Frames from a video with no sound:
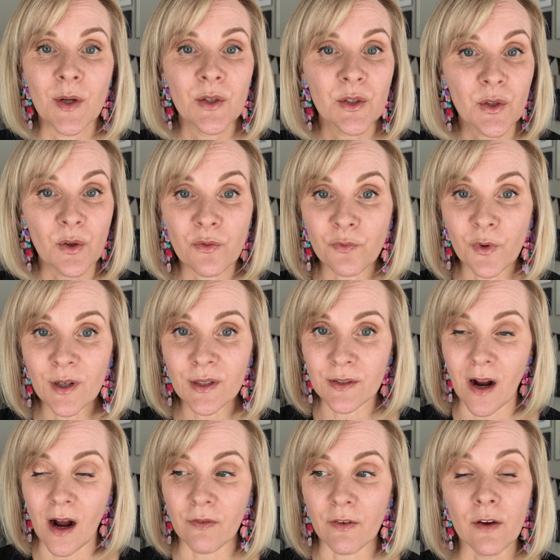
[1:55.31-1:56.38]
So first
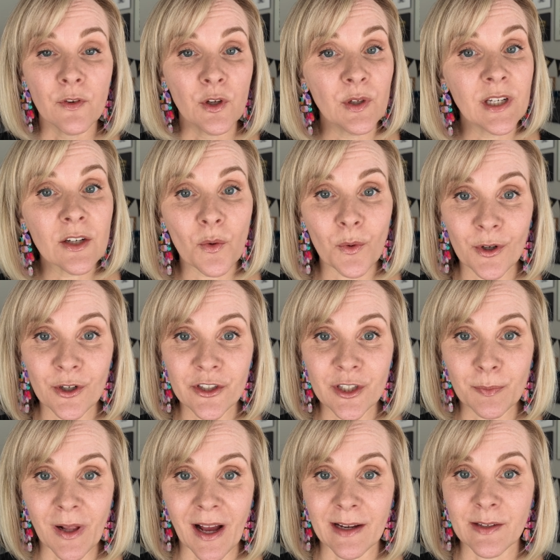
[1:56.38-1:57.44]
off, if you need to order
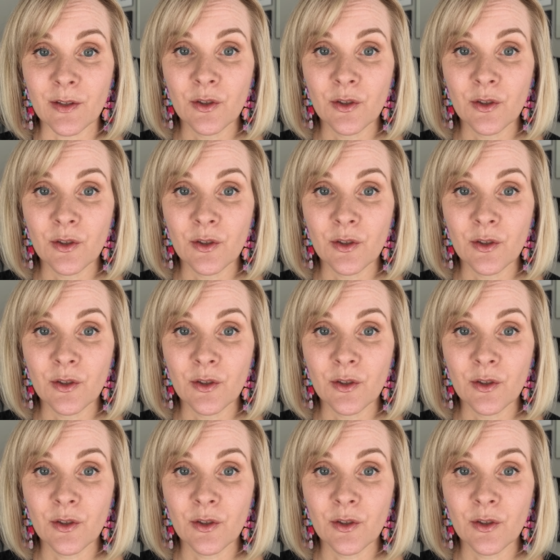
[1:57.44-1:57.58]
supplies,